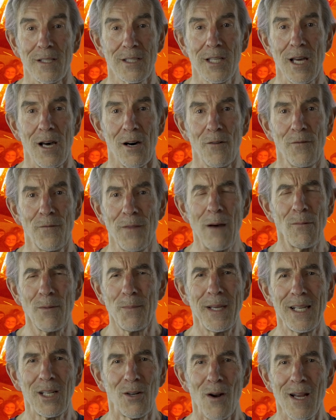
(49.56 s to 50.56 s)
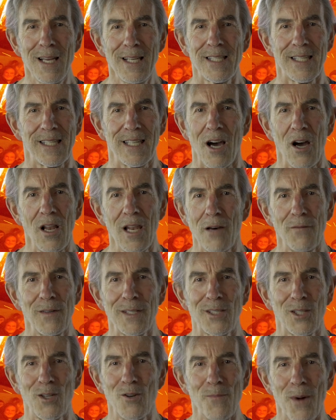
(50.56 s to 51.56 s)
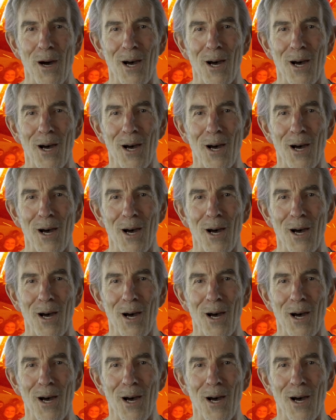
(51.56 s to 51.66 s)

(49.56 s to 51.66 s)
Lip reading: itself. That would be crazy. I love it too